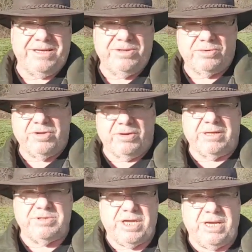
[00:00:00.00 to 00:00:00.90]
in North
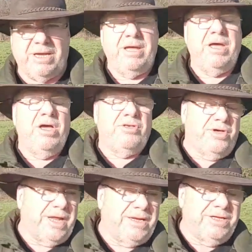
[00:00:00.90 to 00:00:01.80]
Nottinghamshire,
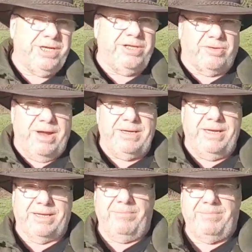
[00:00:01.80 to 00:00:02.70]
Third Energy threatening
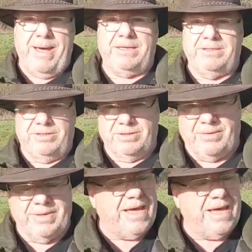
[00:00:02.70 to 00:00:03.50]
to come back. Good luck with